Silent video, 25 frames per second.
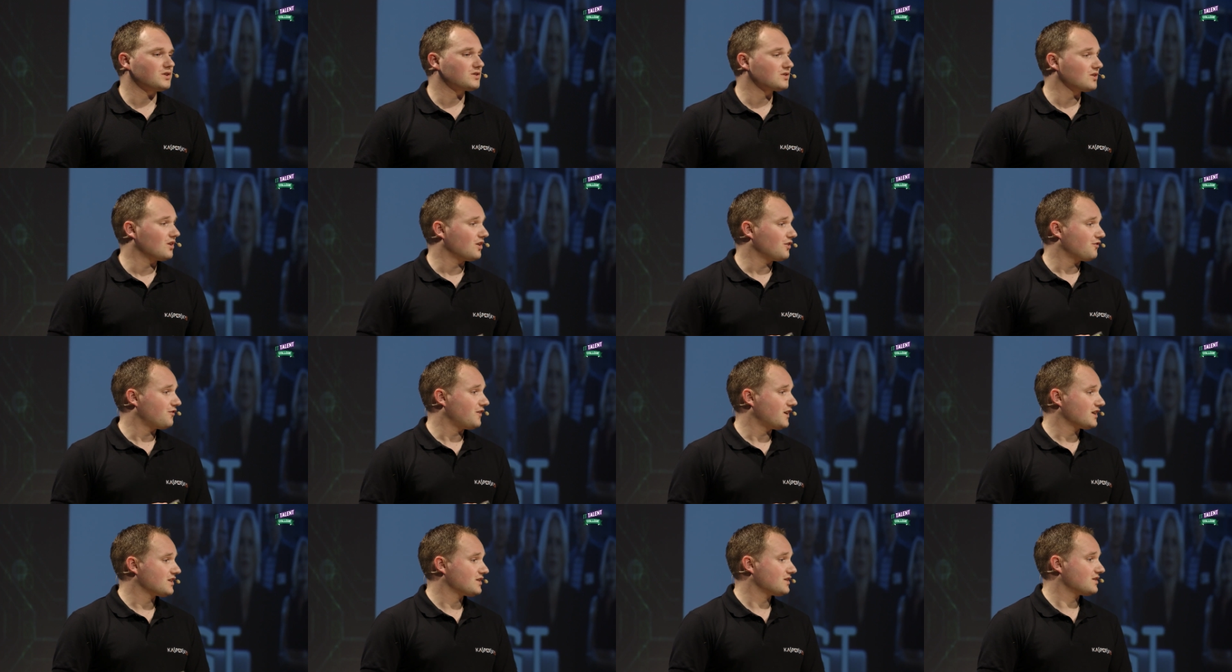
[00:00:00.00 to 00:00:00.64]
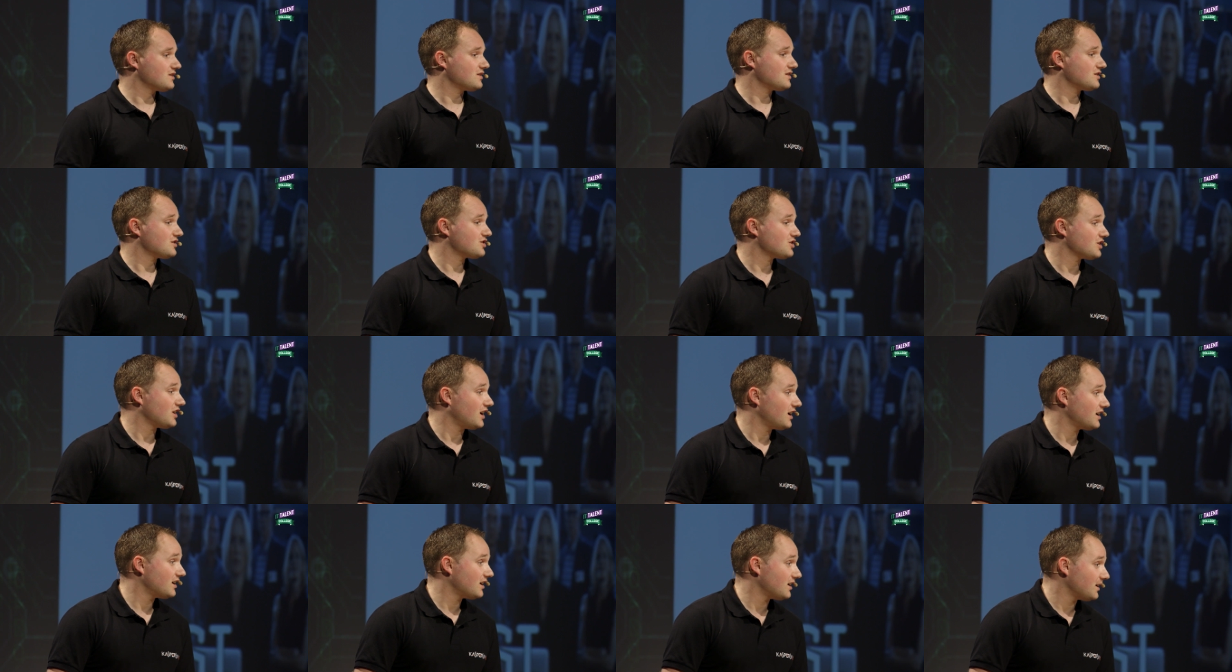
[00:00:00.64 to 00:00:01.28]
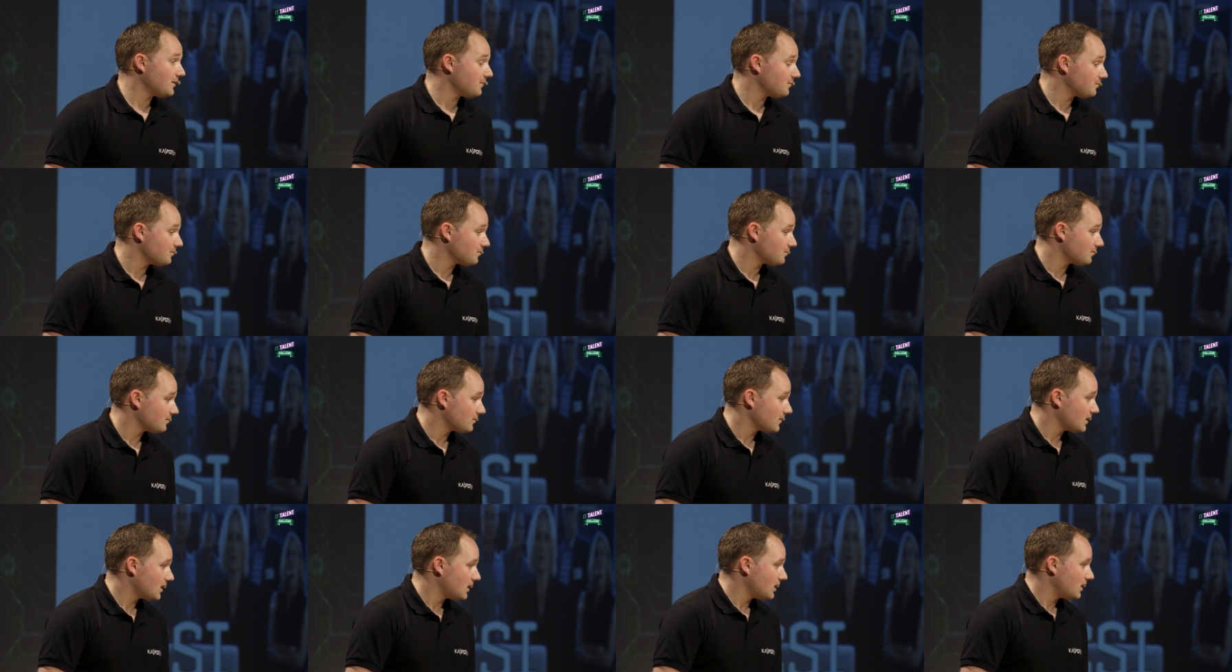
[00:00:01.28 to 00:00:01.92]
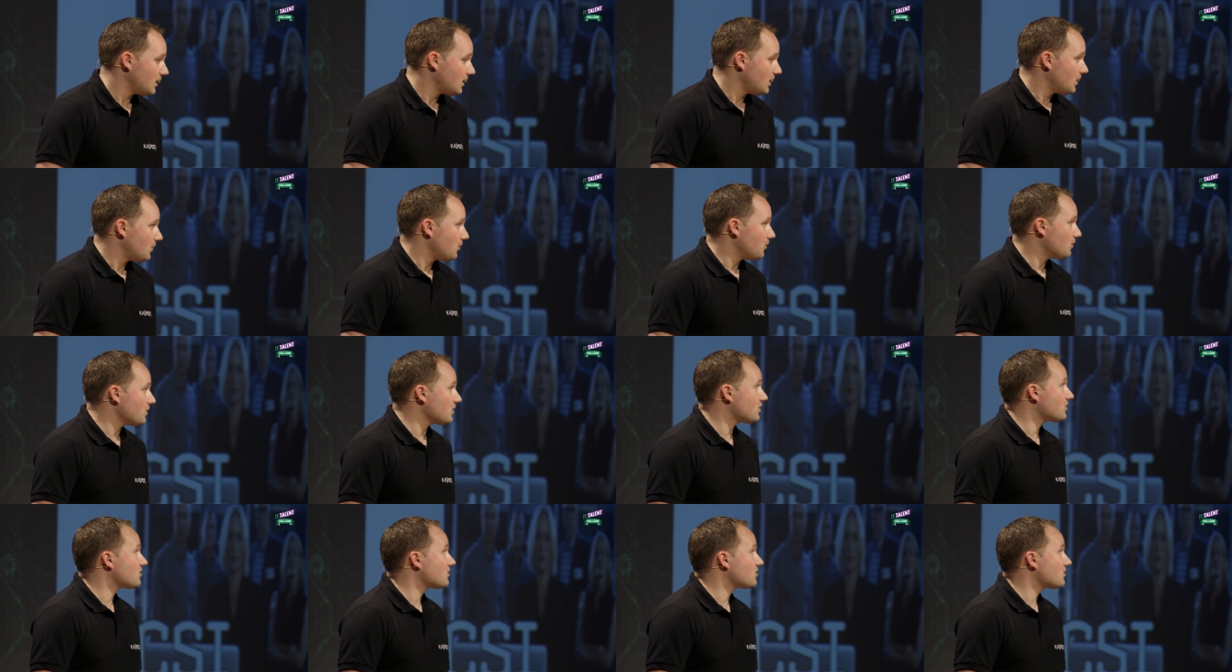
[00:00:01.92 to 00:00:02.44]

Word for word: saw infections in China. We